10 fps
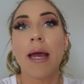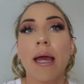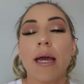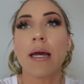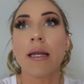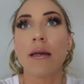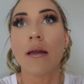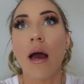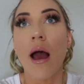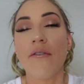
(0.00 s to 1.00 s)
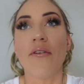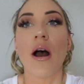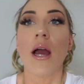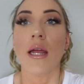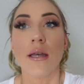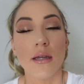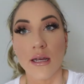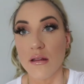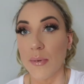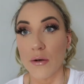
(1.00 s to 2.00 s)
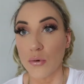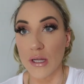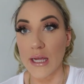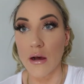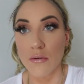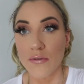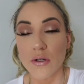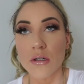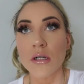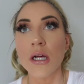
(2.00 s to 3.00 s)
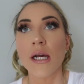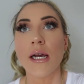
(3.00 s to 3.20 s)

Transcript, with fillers: and I find it's been really helpful